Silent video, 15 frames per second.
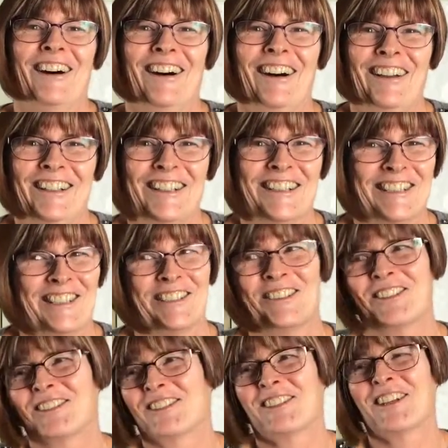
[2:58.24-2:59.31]
And it's
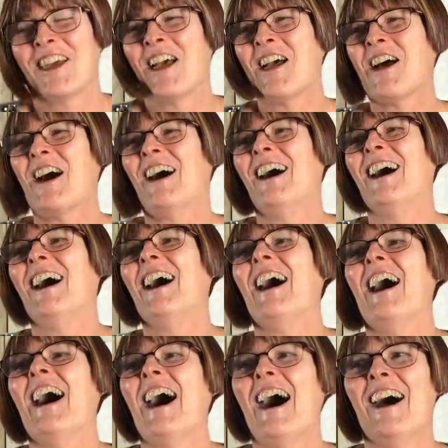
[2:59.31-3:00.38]
just,
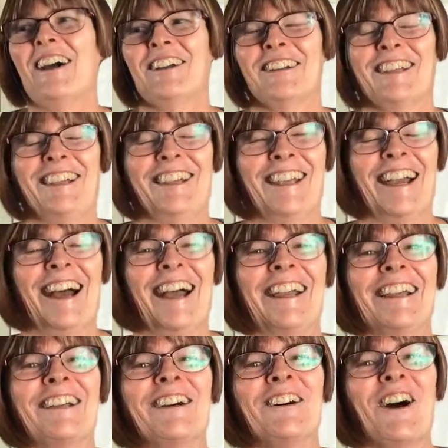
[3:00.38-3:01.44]

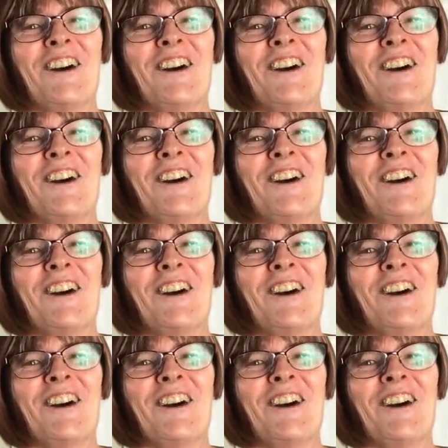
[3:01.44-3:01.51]
okay.